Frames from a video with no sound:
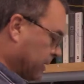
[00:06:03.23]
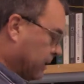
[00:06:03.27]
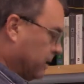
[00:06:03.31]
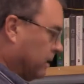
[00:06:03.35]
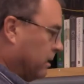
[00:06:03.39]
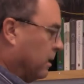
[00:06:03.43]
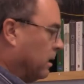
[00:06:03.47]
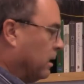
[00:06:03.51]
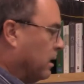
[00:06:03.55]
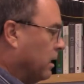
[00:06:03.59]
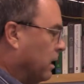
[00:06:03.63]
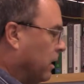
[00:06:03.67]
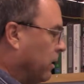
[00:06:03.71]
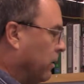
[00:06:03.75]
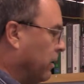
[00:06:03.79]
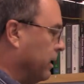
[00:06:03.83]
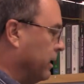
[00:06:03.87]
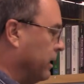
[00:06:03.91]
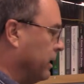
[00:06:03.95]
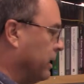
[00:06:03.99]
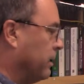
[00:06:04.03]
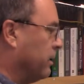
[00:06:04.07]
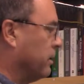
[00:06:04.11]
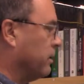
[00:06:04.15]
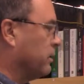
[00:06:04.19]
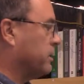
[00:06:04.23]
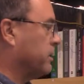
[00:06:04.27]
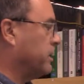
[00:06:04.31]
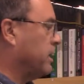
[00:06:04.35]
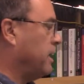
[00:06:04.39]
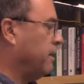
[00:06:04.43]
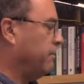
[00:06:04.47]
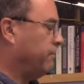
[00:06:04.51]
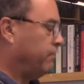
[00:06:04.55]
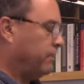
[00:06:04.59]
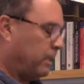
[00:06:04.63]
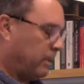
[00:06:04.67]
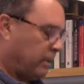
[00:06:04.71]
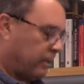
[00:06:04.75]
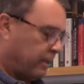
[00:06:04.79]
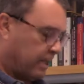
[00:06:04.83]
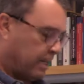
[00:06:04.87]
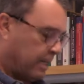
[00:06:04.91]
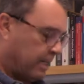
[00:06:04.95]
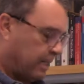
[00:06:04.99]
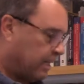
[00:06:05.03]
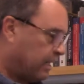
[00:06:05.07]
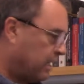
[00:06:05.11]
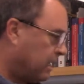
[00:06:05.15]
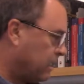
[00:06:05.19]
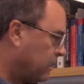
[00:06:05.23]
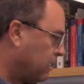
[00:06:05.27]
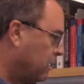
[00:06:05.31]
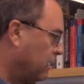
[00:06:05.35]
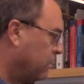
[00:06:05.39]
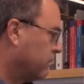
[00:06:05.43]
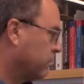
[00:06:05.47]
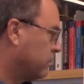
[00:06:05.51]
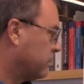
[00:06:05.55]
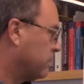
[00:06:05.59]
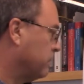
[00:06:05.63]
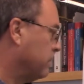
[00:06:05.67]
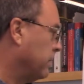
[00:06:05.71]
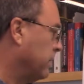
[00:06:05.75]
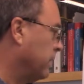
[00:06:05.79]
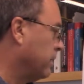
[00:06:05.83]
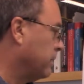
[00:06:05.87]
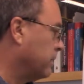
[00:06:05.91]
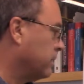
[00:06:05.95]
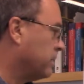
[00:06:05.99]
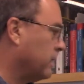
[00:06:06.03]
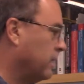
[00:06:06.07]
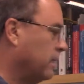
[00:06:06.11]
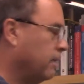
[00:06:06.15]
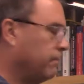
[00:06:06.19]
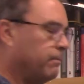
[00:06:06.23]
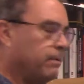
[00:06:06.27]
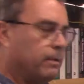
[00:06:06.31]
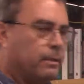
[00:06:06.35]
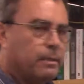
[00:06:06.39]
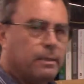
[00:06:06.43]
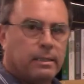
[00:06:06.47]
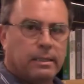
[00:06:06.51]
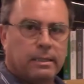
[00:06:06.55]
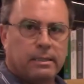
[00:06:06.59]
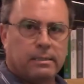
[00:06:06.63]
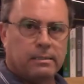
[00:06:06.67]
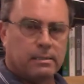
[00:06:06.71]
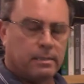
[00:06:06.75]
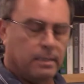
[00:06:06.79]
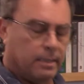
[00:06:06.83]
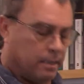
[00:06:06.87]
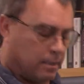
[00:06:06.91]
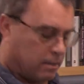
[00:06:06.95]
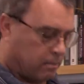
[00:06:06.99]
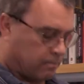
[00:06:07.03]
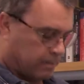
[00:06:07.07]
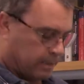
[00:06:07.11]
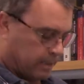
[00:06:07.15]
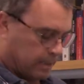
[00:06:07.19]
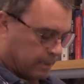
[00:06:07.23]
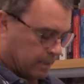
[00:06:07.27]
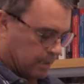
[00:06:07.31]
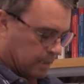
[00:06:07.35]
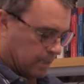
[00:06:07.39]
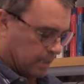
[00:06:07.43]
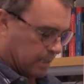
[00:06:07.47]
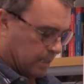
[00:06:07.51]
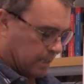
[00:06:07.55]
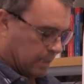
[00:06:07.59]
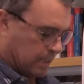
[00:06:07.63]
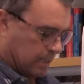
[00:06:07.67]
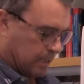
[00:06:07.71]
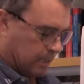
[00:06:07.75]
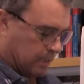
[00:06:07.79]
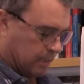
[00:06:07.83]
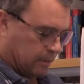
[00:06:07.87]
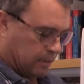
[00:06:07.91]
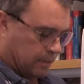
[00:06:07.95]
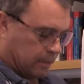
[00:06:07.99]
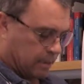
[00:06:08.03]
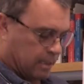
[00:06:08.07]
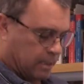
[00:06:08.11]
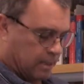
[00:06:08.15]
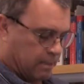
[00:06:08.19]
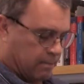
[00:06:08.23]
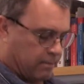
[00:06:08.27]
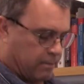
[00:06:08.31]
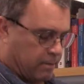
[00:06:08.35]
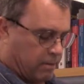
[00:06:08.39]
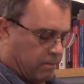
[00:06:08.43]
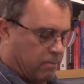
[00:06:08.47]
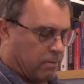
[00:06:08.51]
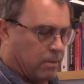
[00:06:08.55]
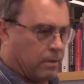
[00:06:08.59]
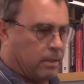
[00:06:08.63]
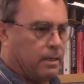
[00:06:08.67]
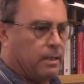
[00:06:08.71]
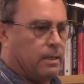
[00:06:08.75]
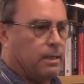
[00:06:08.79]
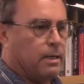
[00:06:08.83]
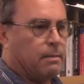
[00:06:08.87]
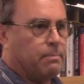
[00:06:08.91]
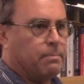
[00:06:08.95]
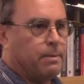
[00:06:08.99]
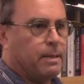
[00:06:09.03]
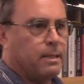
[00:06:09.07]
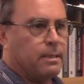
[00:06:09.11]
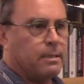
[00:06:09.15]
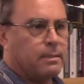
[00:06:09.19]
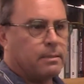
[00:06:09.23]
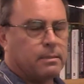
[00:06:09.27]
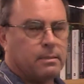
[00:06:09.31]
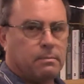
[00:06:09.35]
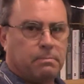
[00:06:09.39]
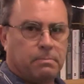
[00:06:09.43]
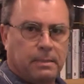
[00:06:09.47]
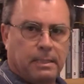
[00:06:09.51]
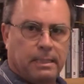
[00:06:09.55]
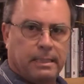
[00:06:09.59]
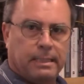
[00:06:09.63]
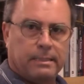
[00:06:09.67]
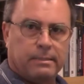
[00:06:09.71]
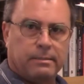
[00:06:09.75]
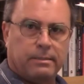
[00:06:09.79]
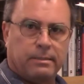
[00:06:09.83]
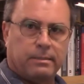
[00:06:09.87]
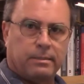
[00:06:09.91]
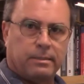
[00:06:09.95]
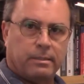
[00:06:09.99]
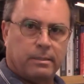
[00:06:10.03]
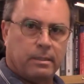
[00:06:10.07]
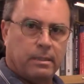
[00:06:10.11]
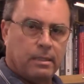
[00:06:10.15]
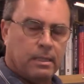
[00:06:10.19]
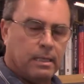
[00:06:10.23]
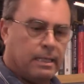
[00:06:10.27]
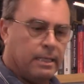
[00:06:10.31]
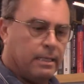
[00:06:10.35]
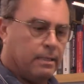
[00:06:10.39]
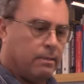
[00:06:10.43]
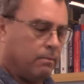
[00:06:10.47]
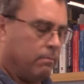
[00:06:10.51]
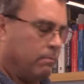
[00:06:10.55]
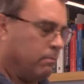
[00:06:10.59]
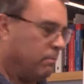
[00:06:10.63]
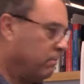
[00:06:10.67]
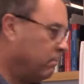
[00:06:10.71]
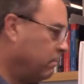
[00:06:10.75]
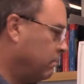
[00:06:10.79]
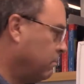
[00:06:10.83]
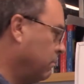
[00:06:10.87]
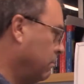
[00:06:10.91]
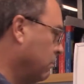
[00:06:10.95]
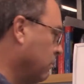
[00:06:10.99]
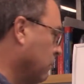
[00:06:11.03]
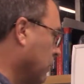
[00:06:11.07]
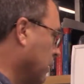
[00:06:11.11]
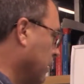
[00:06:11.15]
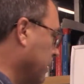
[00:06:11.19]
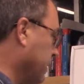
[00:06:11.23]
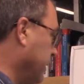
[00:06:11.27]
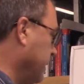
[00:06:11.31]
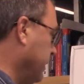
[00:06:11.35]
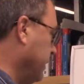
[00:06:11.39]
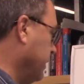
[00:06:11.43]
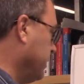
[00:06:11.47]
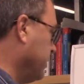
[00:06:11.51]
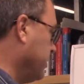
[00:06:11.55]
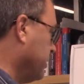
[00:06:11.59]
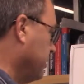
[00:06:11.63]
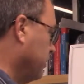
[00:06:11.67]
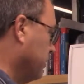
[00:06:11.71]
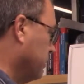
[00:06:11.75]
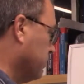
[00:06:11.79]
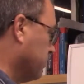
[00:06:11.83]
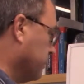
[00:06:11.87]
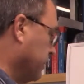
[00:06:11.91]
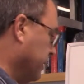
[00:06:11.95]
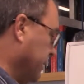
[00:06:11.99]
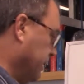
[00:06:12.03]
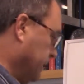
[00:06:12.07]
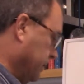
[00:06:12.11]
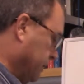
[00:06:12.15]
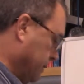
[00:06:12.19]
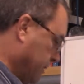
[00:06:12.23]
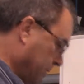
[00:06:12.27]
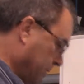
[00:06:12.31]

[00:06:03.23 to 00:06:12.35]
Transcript: And oh, another safety thing, and I'll go over some other safety things later, but is when you're working on power supplies, you should not wear any jewelry, because